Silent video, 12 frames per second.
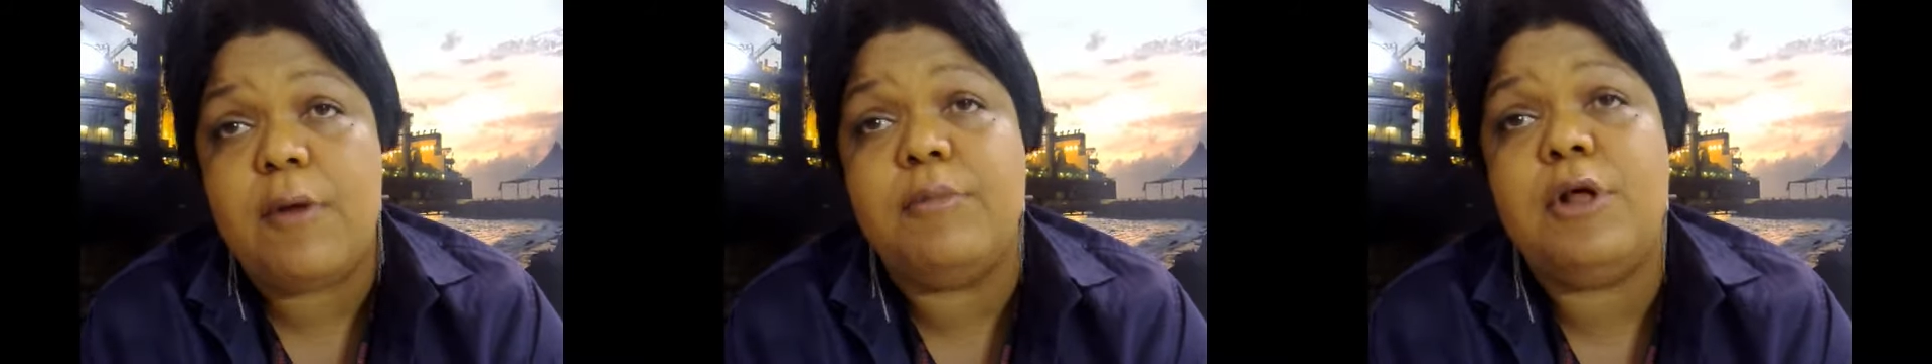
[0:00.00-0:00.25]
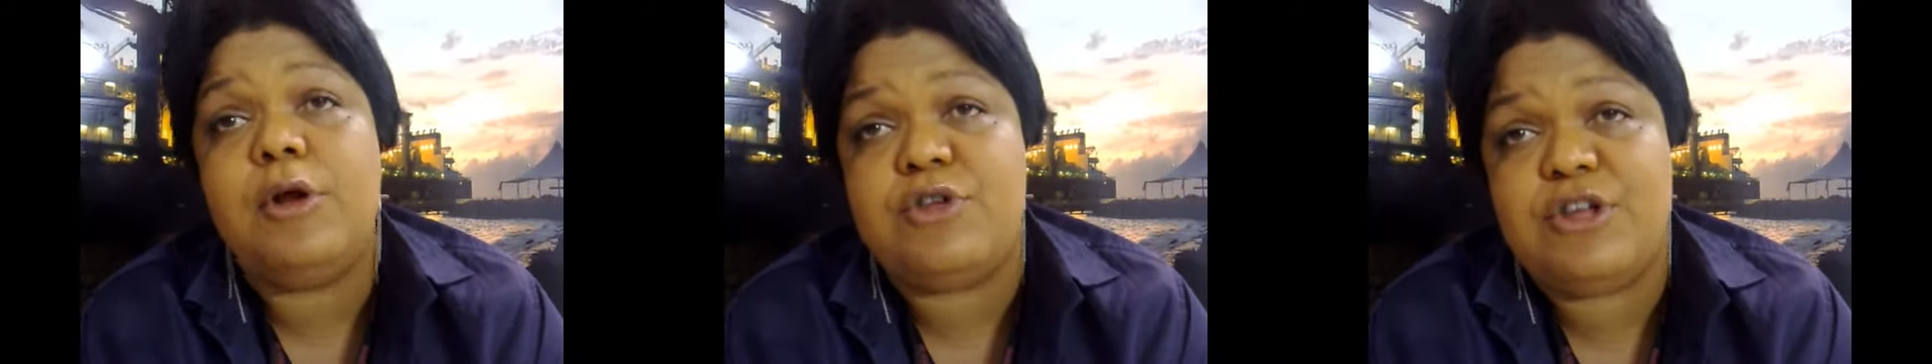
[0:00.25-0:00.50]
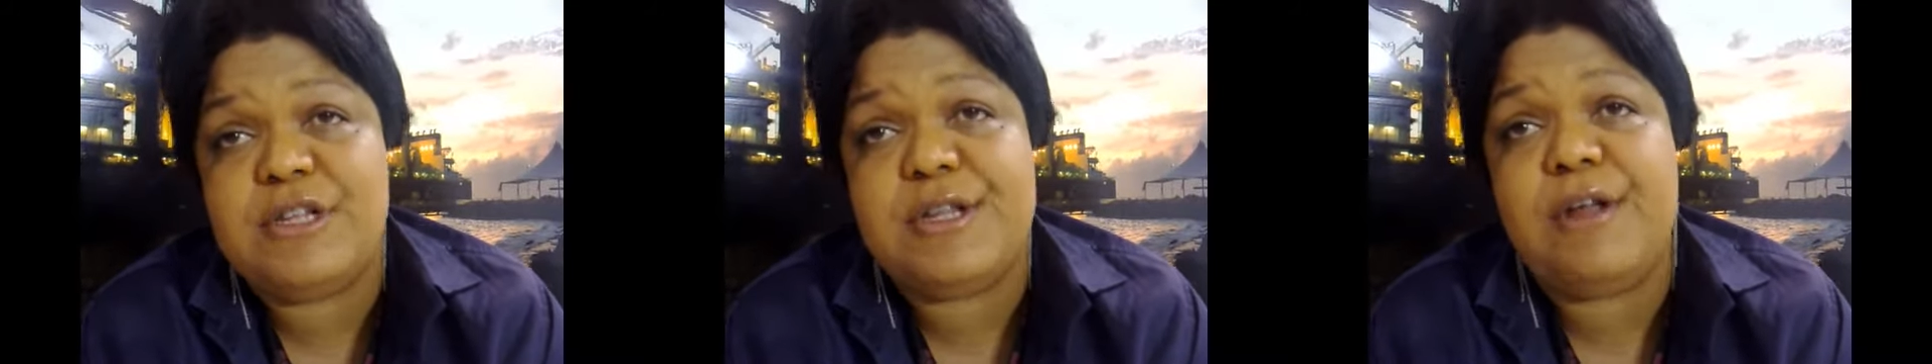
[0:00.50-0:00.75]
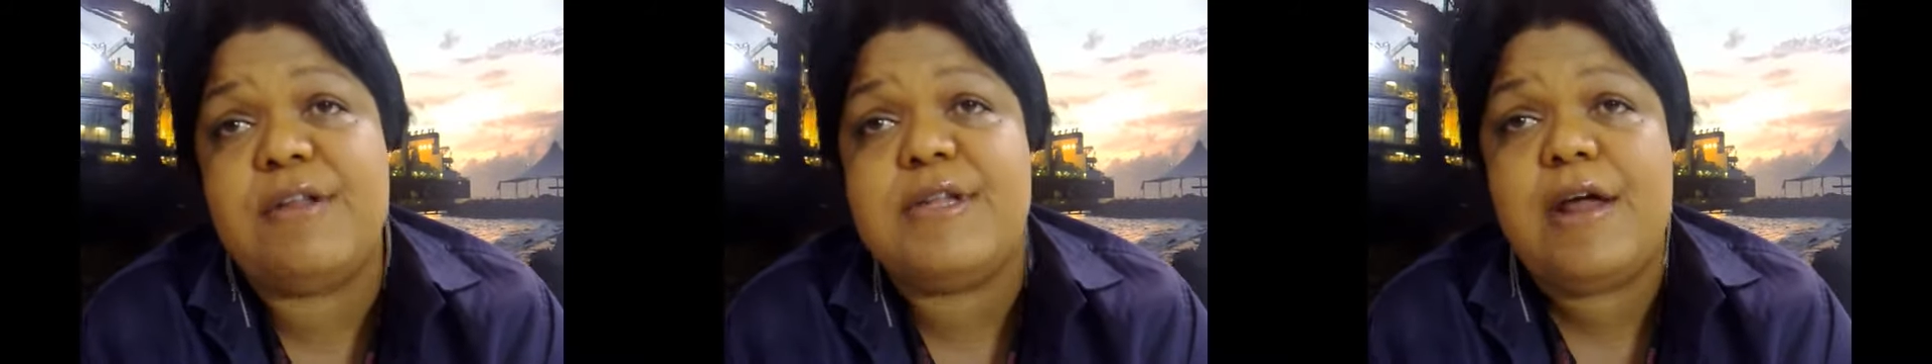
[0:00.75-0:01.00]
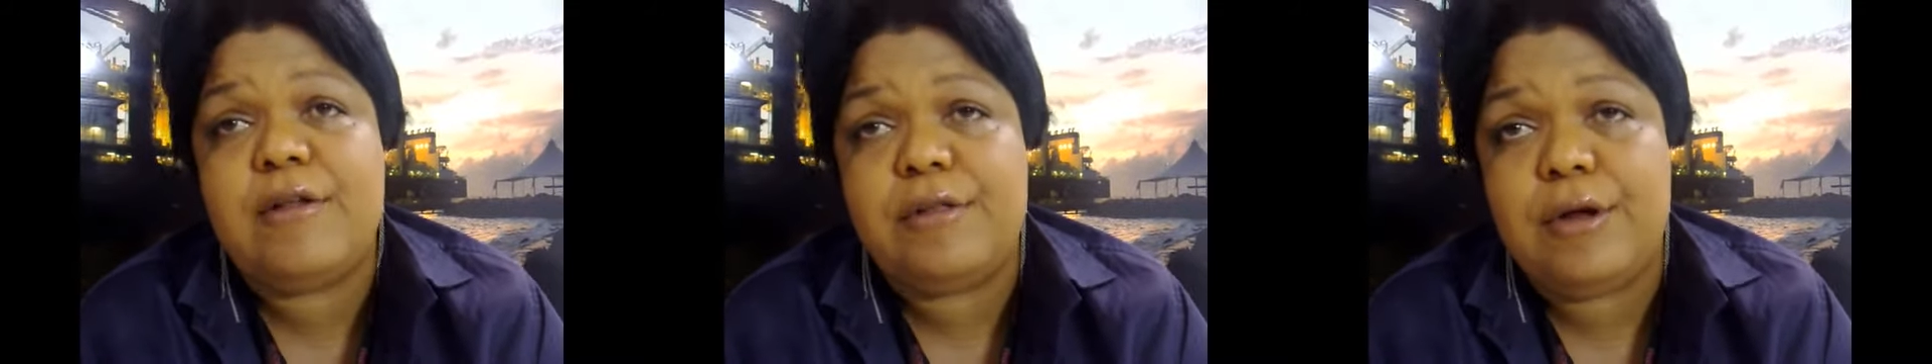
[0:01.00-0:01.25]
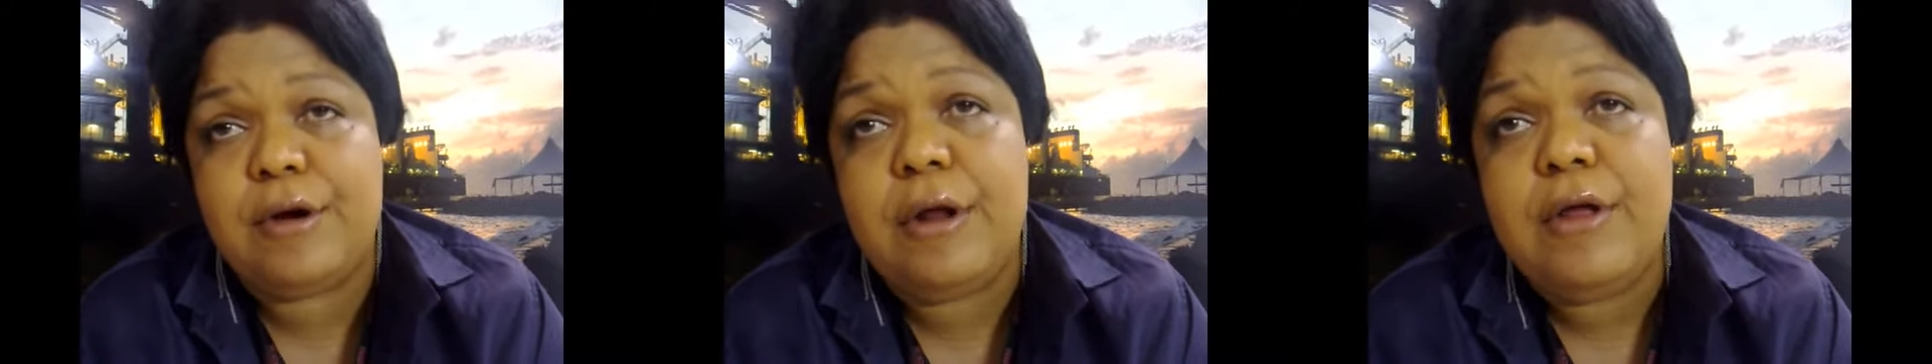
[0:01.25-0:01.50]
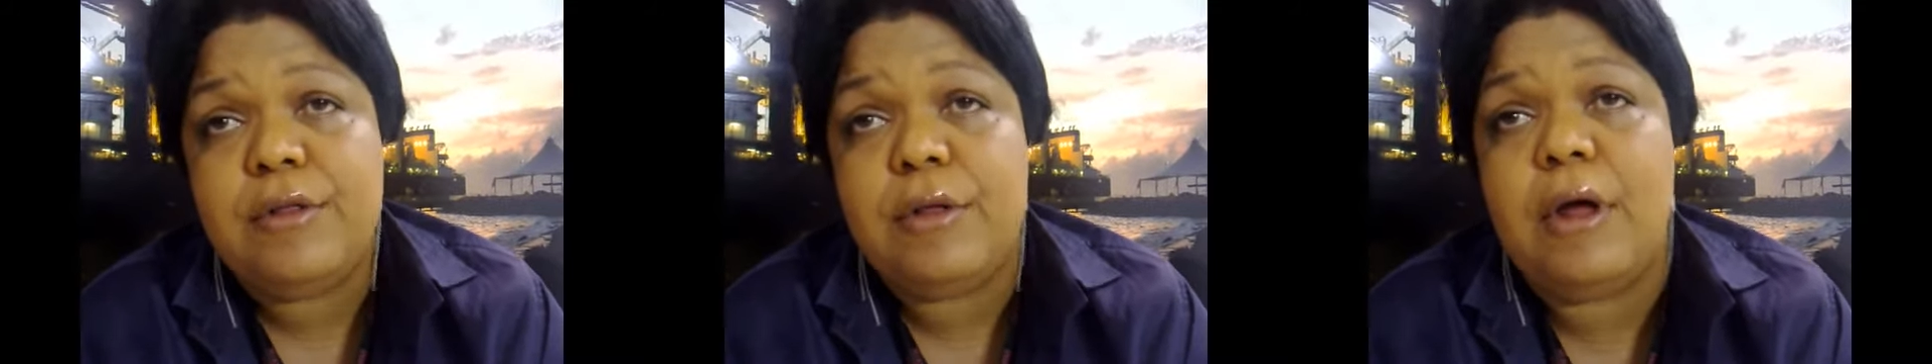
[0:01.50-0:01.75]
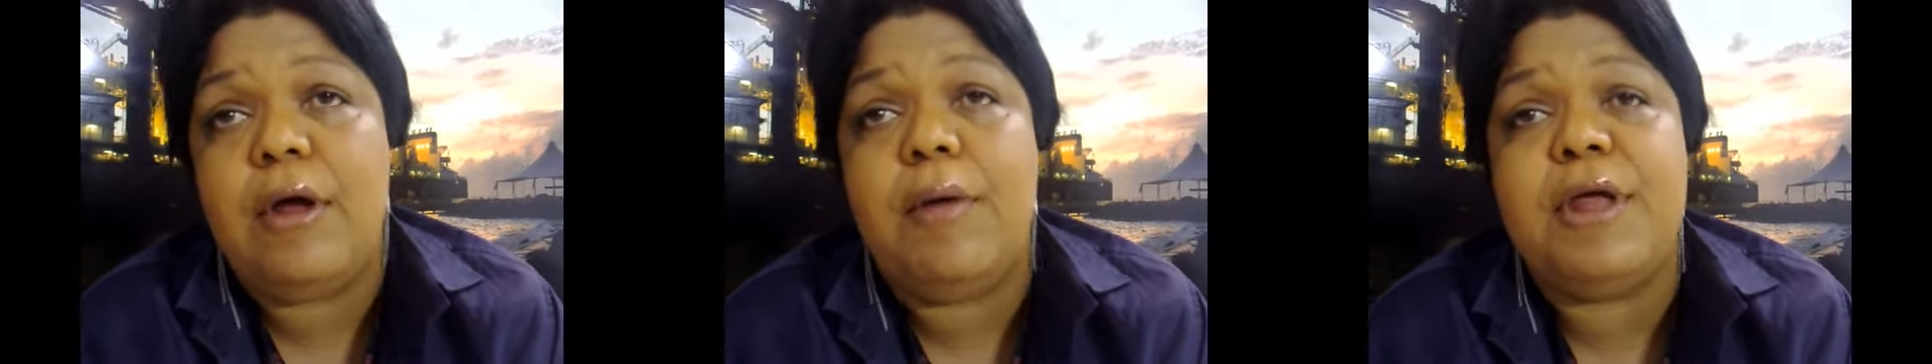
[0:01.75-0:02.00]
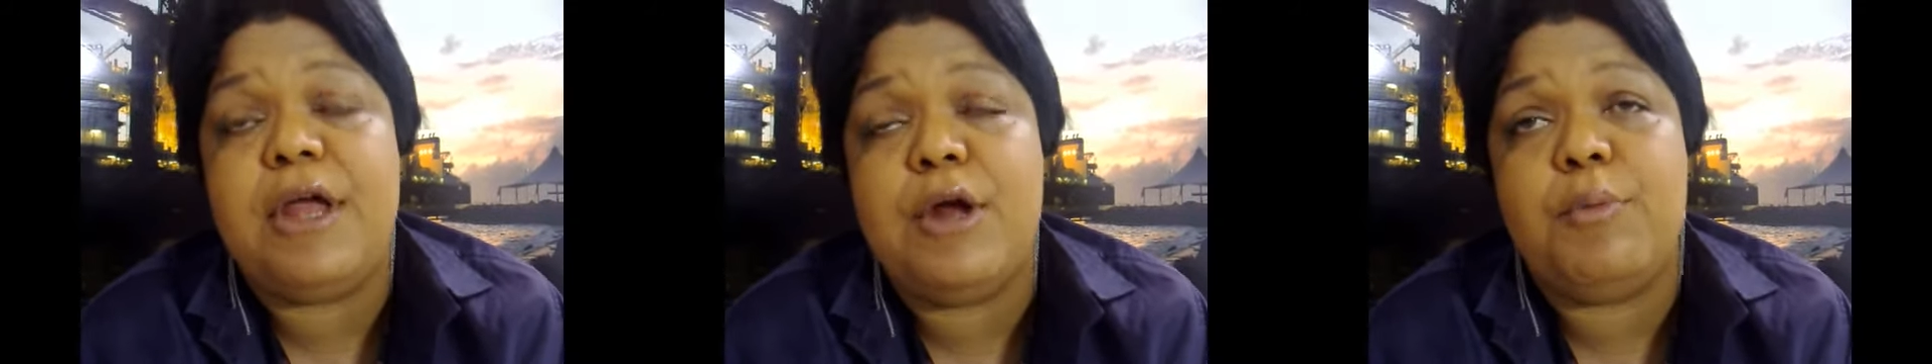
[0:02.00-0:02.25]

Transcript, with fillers: from the logistics sector um,